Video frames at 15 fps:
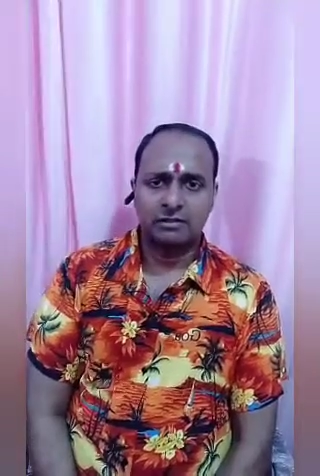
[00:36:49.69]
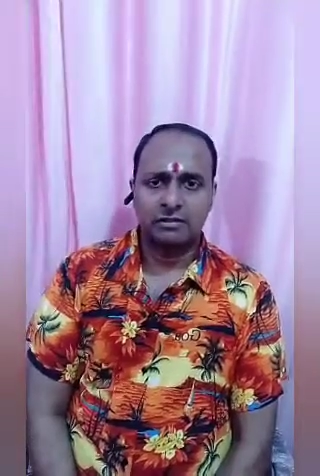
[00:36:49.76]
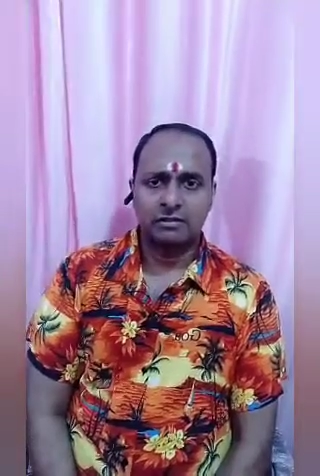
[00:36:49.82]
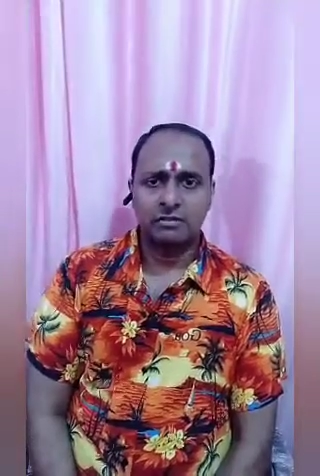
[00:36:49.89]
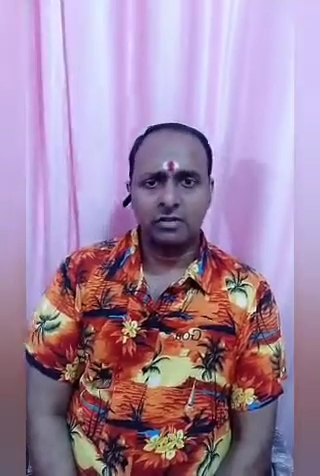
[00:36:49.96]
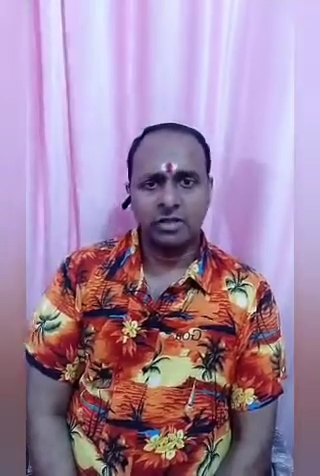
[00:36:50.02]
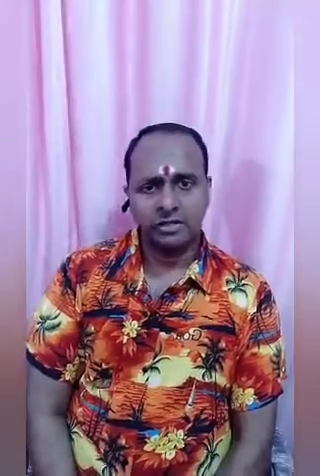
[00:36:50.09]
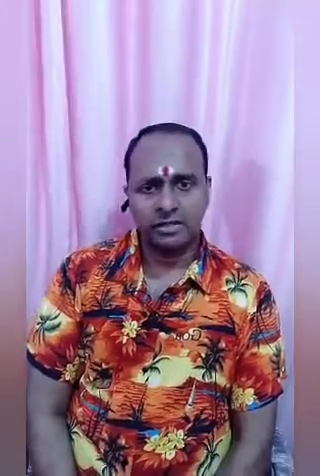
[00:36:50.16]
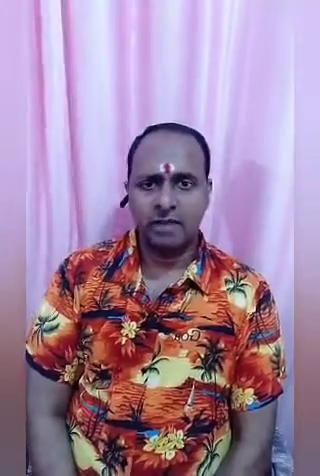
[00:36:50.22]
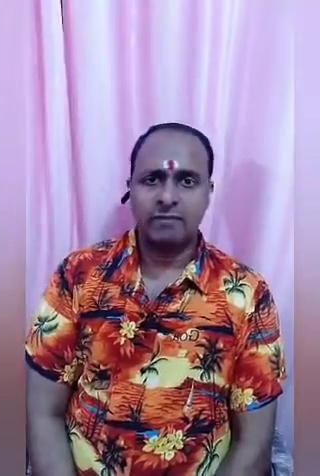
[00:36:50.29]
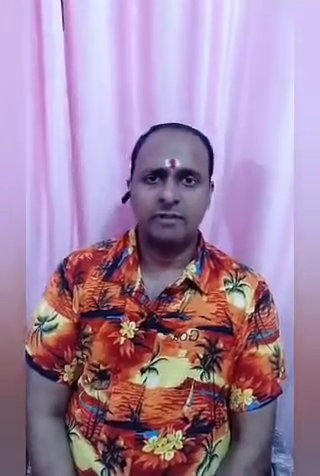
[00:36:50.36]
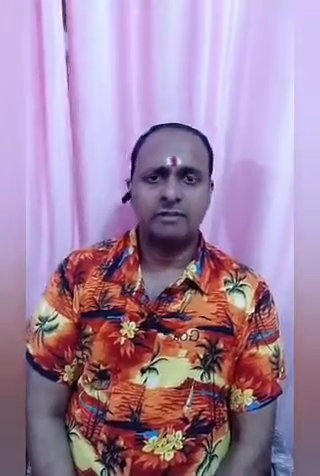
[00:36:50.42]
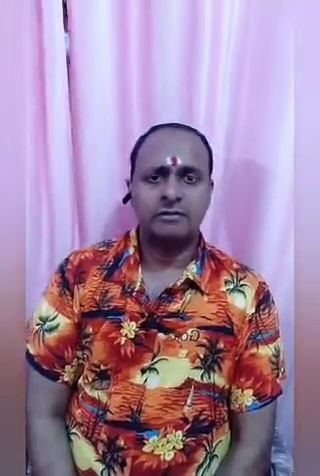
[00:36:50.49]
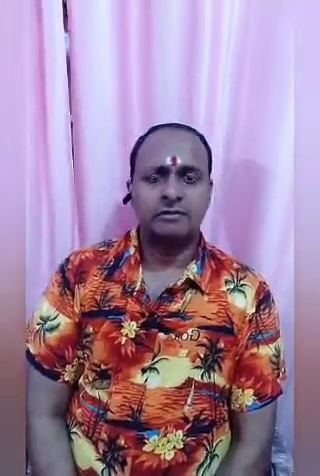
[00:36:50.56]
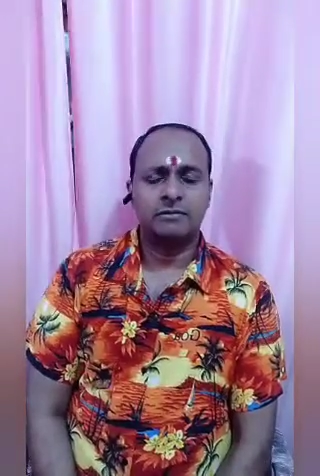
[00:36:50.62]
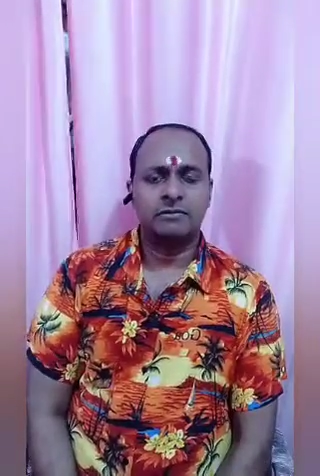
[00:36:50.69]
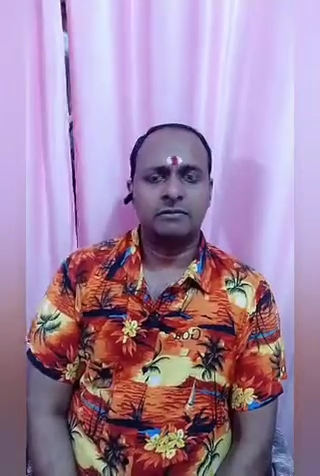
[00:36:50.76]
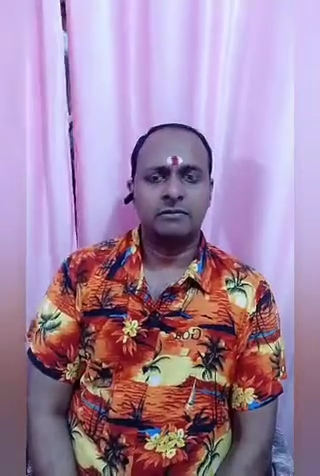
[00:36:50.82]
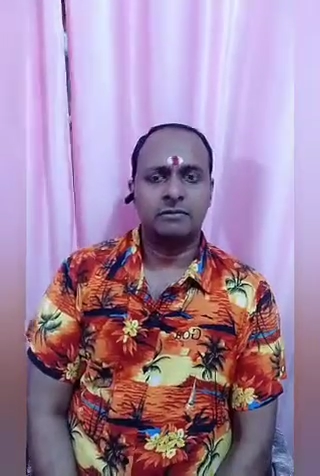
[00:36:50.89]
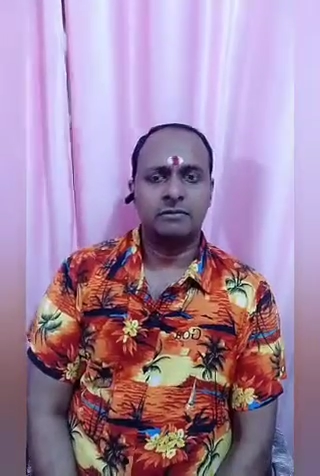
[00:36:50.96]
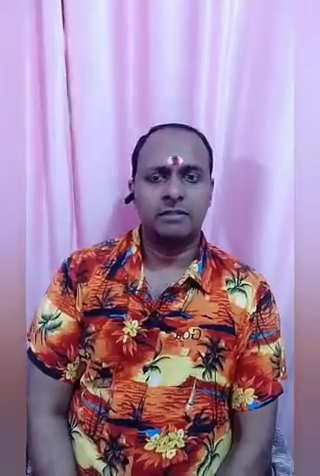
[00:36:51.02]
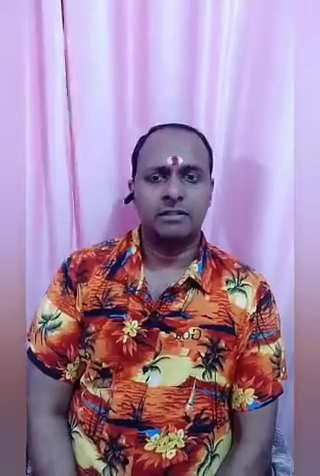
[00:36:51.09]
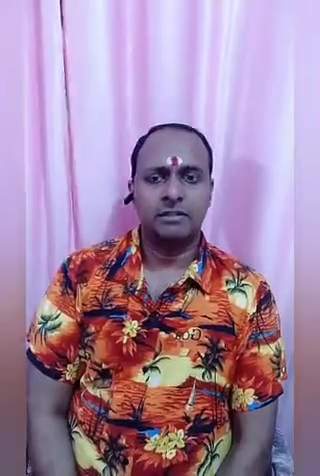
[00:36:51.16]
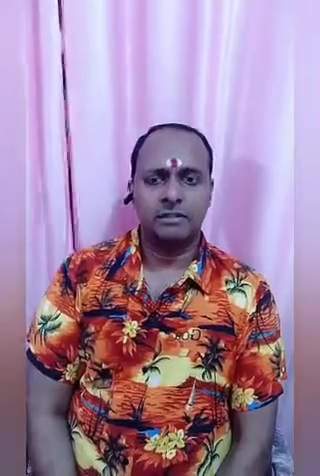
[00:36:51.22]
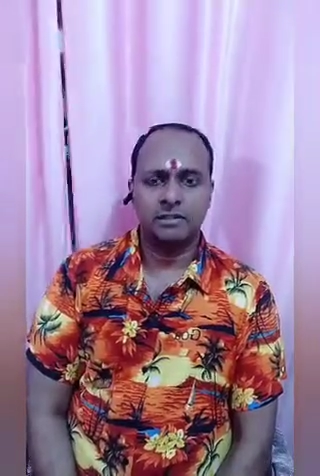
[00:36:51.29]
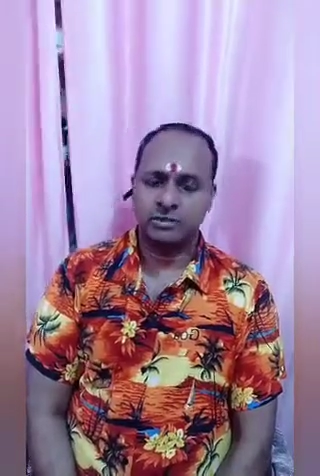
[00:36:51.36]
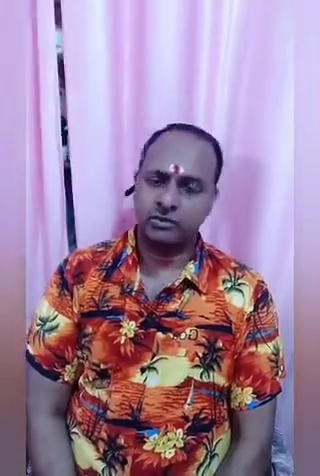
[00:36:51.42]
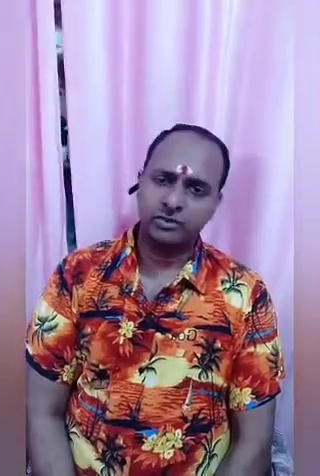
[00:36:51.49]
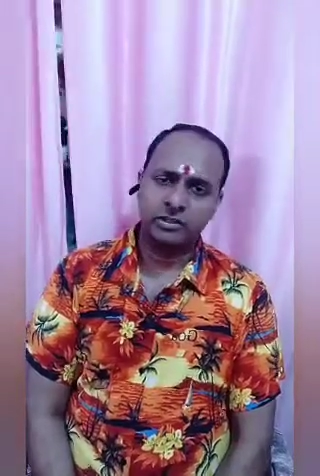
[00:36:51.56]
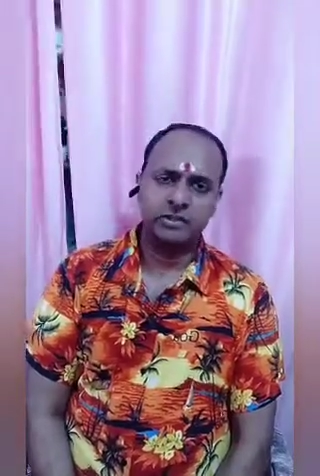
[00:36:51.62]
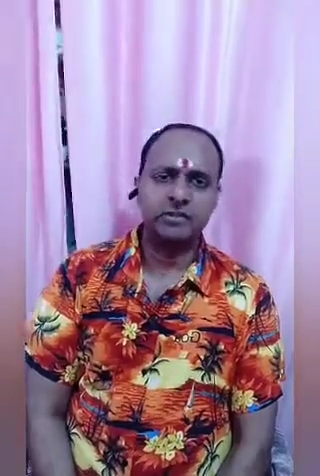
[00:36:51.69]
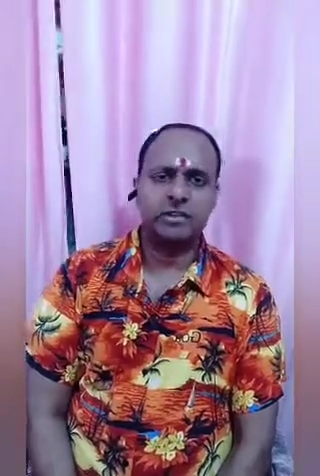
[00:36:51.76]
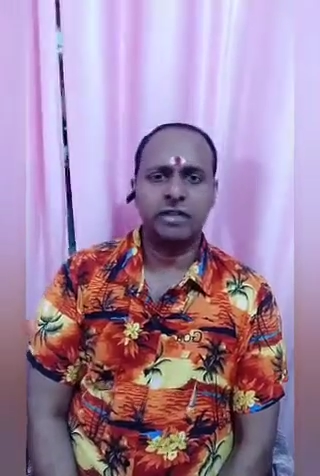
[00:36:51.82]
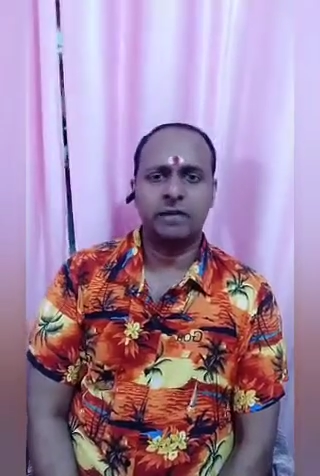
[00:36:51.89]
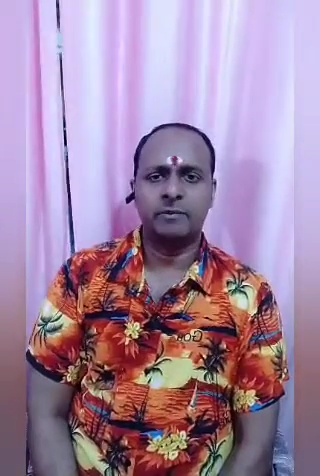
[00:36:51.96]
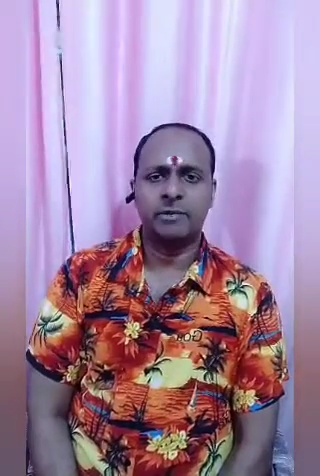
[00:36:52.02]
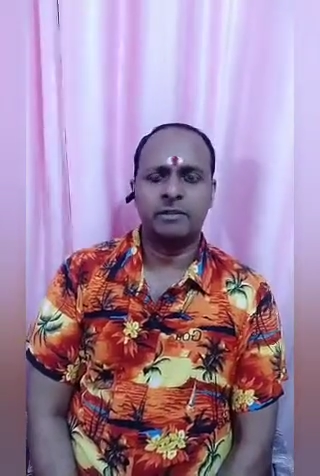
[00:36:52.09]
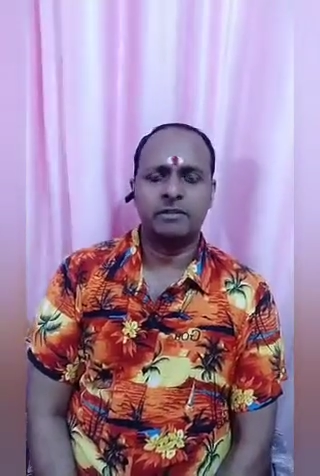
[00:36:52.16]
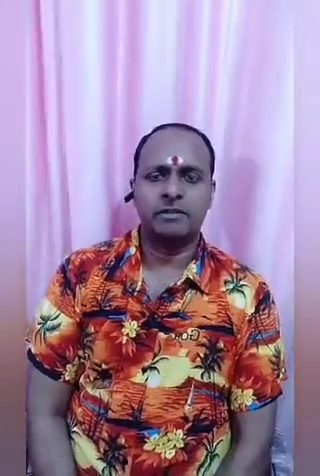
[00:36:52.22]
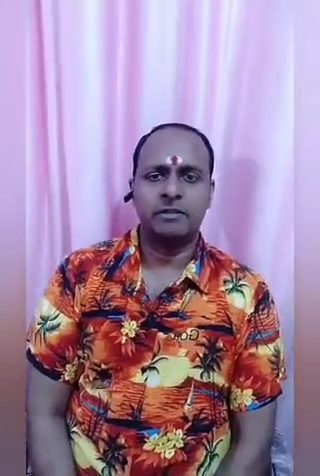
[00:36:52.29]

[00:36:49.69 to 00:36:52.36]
you examine, okay, you give treatment.